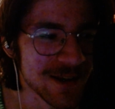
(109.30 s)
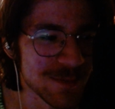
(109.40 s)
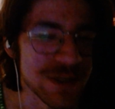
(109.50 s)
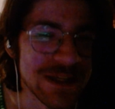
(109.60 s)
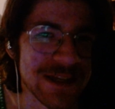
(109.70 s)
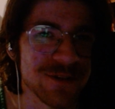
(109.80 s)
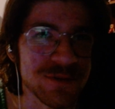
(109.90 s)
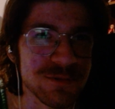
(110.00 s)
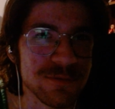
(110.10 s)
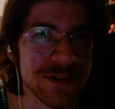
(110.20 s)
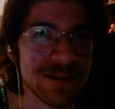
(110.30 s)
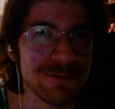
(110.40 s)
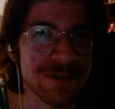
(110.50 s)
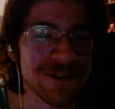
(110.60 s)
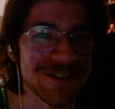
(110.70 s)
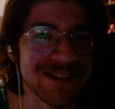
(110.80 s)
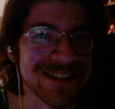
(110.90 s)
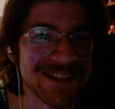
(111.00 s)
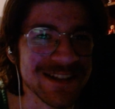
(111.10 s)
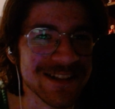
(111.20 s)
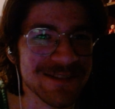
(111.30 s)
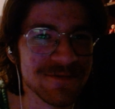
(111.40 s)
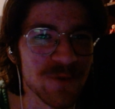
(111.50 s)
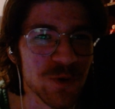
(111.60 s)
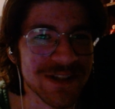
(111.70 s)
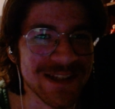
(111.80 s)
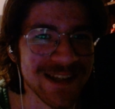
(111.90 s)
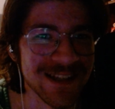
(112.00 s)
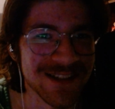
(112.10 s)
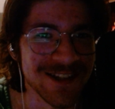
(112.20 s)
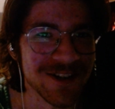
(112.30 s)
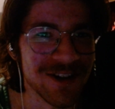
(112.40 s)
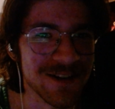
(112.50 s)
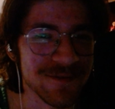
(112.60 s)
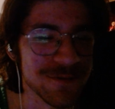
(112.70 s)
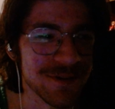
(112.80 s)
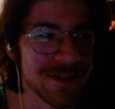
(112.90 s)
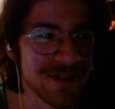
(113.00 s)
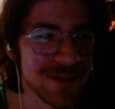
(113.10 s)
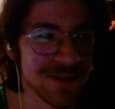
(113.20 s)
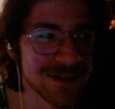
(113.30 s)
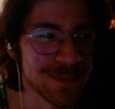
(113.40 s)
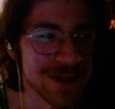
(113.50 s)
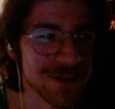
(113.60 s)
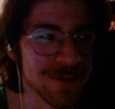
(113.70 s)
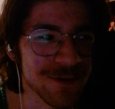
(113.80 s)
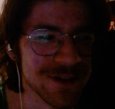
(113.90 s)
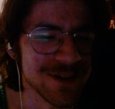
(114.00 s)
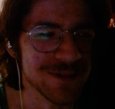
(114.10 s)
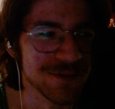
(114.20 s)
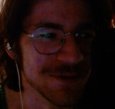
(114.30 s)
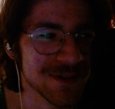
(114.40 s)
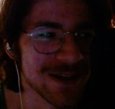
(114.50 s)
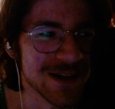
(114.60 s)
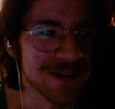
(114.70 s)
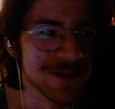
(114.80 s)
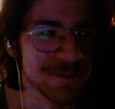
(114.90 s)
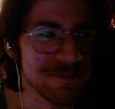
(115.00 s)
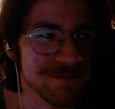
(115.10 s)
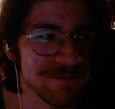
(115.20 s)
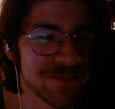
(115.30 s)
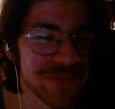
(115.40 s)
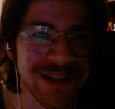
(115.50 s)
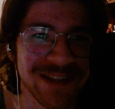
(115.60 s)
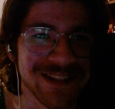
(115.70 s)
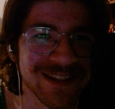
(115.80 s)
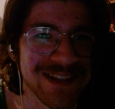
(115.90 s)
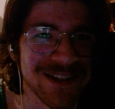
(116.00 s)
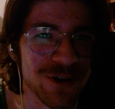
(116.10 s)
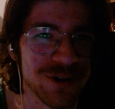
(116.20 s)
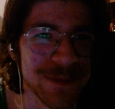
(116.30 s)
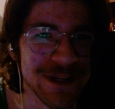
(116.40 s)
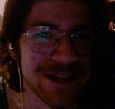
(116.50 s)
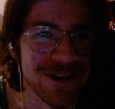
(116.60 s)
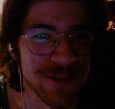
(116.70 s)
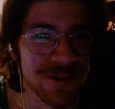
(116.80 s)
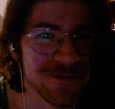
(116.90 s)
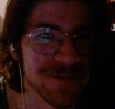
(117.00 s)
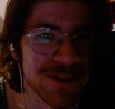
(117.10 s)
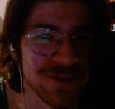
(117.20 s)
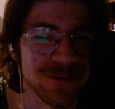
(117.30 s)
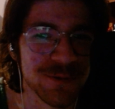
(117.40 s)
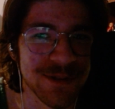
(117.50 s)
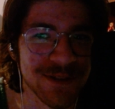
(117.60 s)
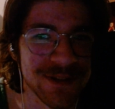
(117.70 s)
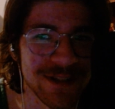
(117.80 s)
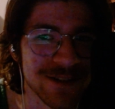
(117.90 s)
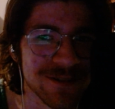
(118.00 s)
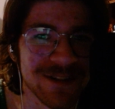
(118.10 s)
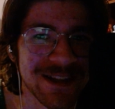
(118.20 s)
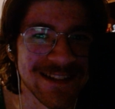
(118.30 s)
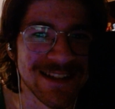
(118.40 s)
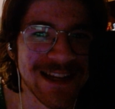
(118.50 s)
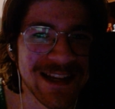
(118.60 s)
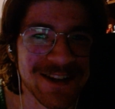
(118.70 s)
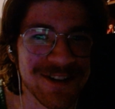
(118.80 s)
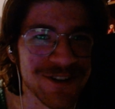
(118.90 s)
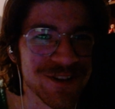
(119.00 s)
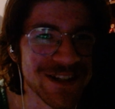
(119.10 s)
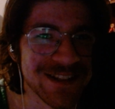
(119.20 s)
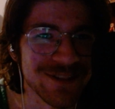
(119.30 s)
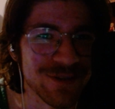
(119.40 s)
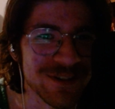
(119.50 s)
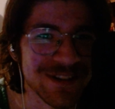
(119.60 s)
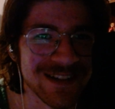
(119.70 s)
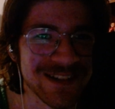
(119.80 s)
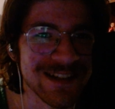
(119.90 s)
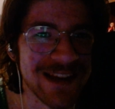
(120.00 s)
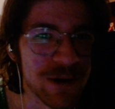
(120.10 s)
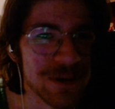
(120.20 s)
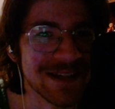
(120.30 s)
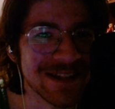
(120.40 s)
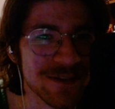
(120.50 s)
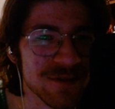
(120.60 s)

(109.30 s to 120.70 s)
But it was really weird seeing 40k take off with Space Marine 2. Because it's like all my other friend groups on the internet are like starting to now get into